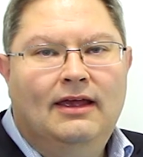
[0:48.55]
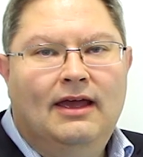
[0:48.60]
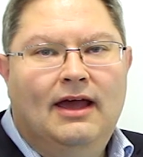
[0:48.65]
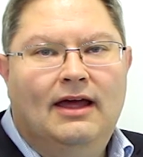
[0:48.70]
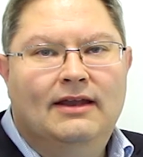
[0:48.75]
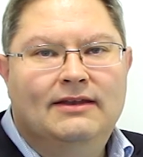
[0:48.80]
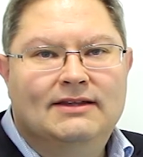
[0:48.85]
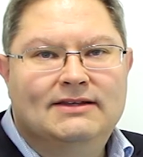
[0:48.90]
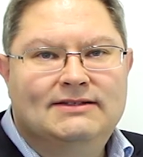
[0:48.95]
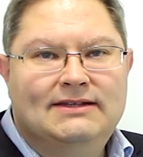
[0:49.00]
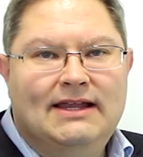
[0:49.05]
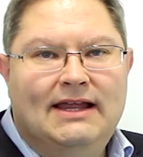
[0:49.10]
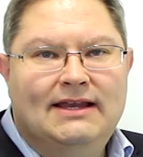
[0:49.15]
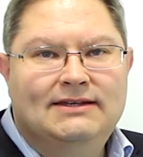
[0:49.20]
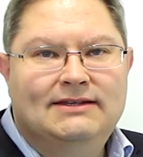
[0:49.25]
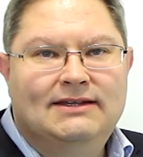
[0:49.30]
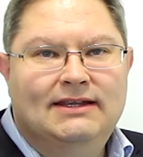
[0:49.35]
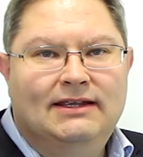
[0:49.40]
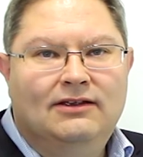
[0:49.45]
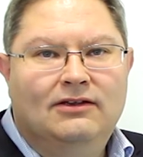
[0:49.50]

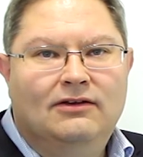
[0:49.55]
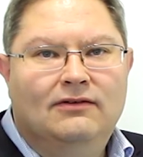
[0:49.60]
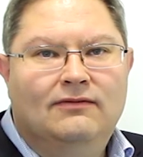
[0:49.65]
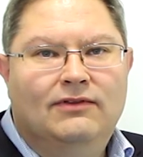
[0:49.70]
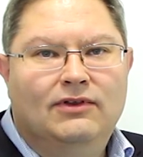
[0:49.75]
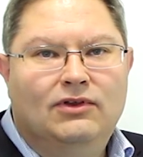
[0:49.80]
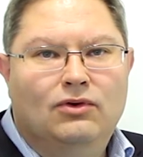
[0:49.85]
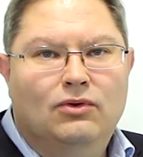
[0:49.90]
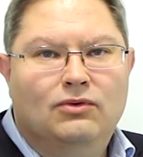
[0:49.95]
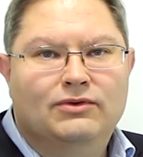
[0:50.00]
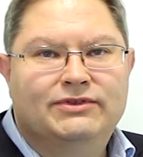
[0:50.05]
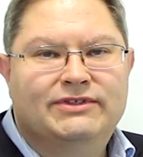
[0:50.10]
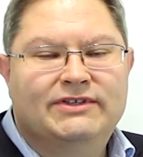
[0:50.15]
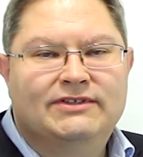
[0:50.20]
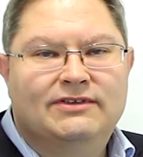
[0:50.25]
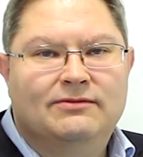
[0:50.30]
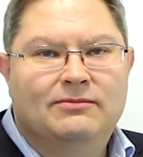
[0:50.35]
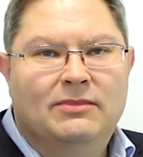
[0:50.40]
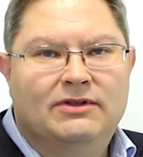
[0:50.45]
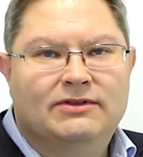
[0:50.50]
understanding of the causes
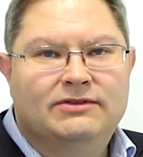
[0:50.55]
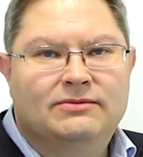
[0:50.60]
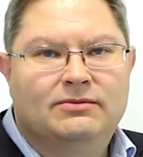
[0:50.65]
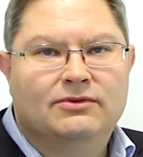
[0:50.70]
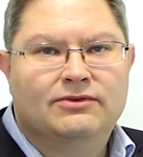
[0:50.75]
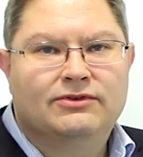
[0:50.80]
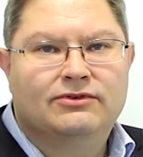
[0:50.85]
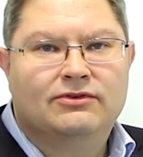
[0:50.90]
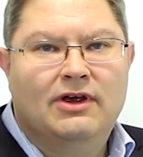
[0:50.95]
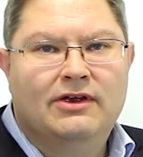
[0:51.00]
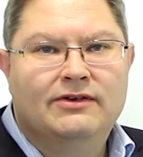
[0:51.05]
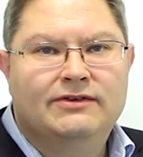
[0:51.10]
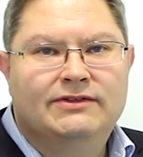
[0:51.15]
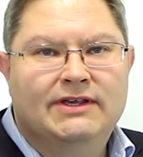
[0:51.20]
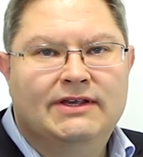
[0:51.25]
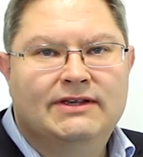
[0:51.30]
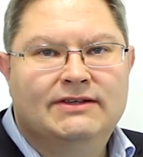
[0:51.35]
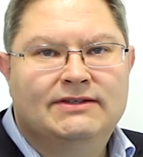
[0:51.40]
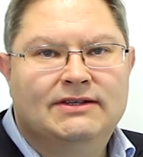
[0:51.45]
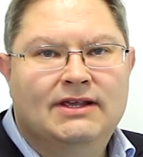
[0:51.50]
of multiple
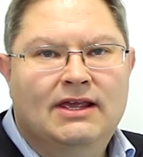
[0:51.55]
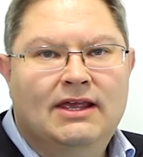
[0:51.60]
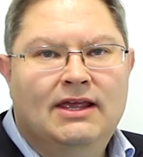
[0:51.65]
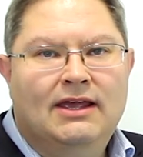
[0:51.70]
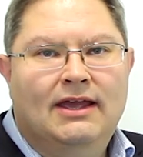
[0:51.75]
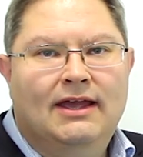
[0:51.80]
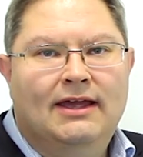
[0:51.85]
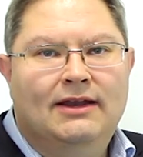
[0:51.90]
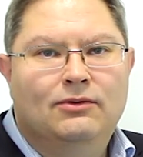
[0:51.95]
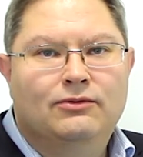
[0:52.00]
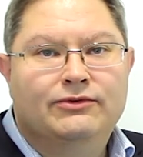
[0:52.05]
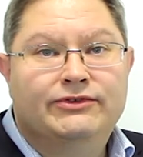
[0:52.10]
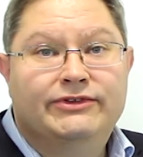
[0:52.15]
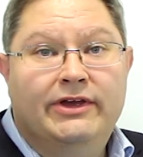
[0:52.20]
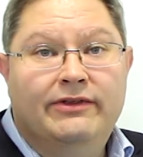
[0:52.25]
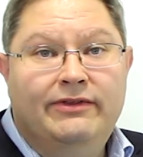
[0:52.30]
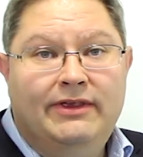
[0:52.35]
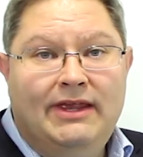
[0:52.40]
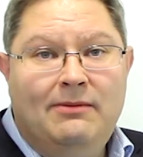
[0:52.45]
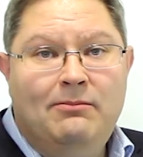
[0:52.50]
sclerosis and also
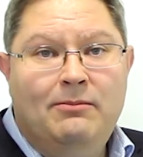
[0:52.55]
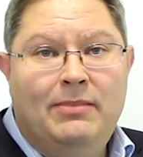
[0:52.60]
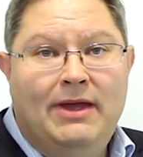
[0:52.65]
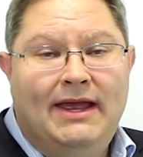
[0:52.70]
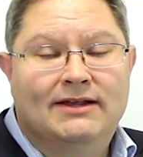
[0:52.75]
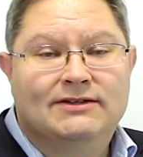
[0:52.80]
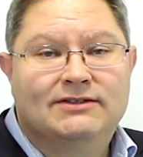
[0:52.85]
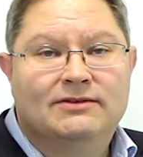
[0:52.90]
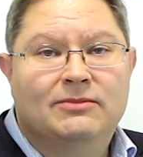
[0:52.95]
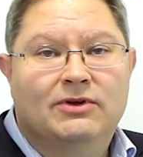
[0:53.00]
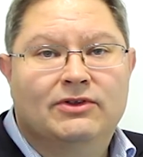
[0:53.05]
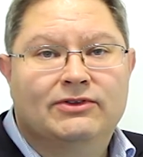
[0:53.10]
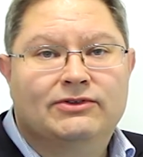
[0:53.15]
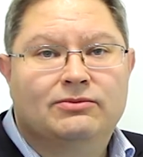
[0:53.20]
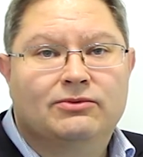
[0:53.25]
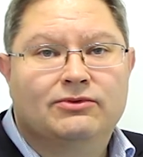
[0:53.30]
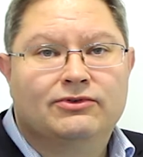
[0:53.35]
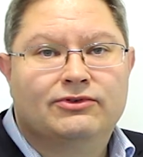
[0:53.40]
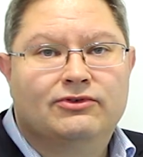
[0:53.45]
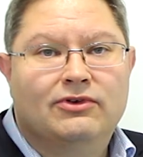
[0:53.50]
the impact of
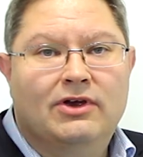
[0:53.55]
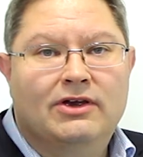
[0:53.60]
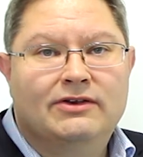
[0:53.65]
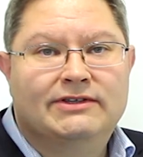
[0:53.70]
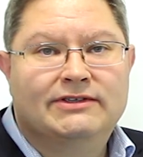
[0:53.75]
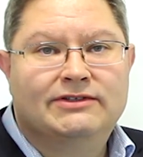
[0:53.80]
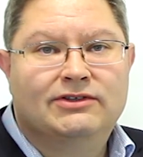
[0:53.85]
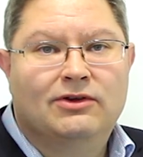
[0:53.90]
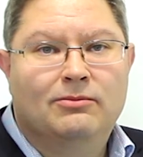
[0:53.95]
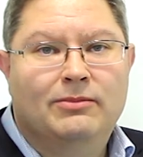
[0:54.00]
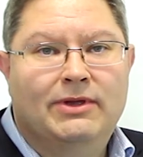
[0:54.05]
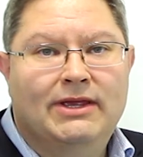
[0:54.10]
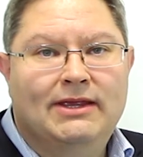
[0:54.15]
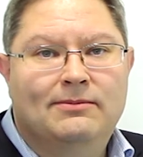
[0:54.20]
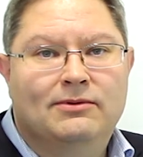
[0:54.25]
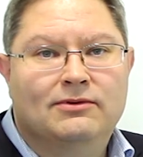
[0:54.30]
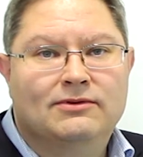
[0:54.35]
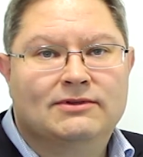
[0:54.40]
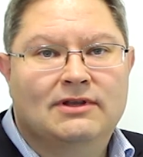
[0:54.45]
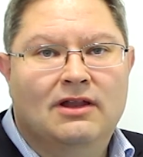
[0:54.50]
multiple sclerosis on
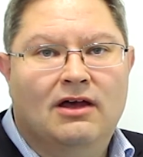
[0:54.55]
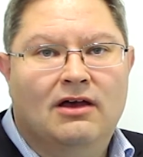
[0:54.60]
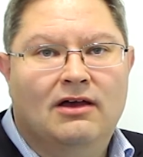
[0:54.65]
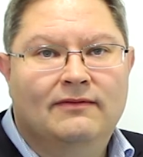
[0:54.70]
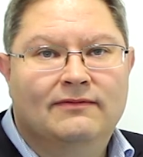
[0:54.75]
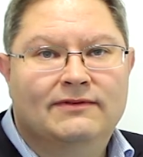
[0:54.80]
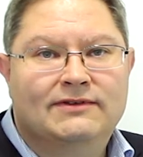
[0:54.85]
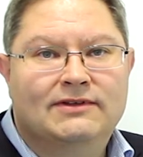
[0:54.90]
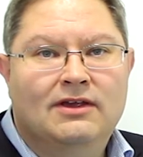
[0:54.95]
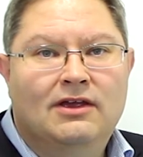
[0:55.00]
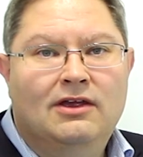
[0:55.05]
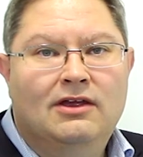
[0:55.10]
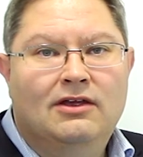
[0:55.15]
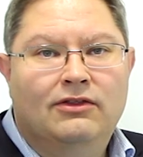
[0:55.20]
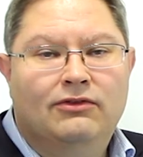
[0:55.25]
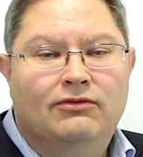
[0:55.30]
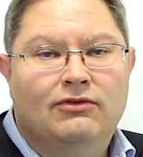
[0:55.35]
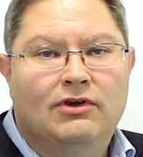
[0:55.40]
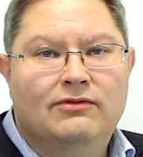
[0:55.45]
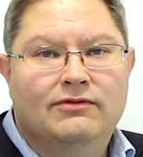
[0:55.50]
people's lives
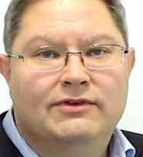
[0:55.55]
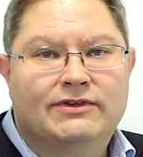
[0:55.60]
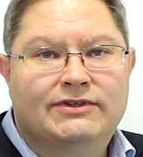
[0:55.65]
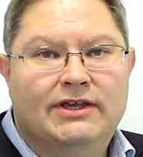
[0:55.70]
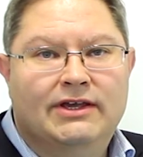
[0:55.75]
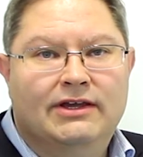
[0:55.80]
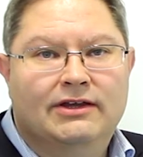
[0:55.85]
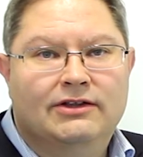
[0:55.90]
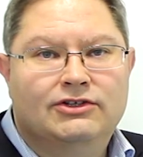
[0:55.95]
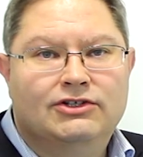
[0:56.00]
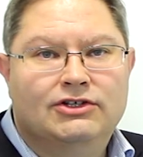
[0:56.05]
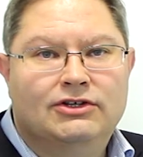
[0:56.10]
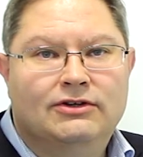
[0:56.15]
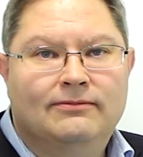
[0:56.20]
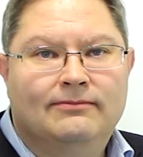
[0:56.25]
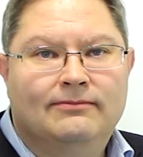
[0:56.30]
through research.